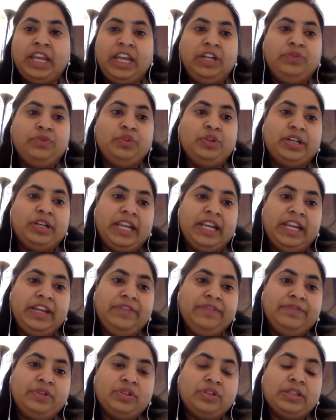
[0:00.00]
it would
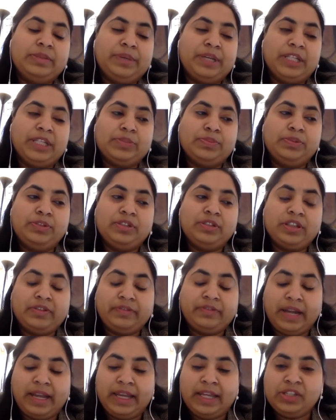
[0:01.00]
reinforce the principles of
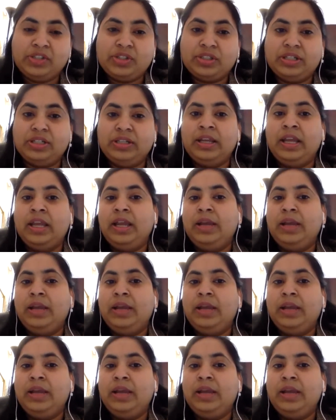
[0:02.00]
IHL